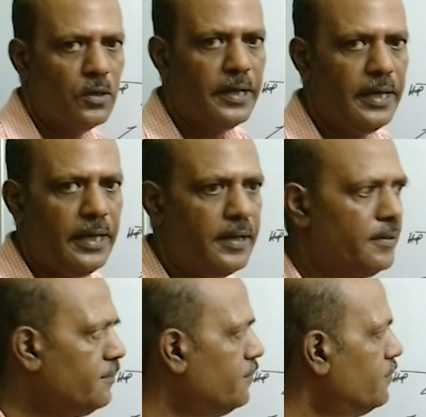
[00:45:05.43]

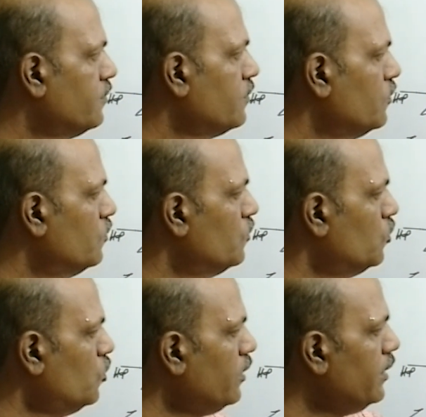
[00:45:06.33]
Okay.
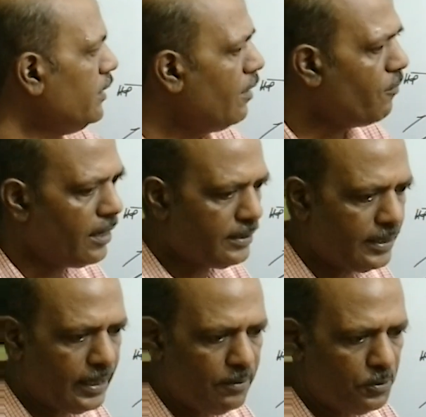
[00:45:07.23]
So this is the
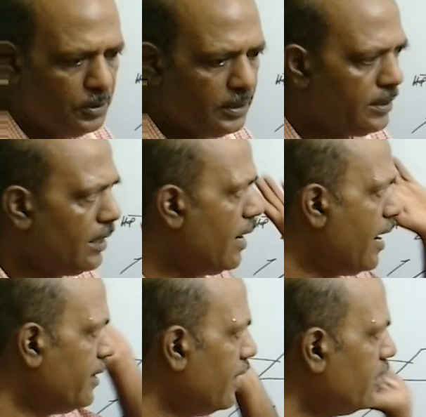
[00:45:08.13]
first angle
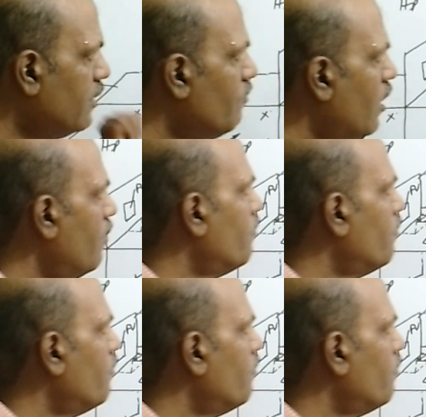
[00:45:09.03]
projection and the symbol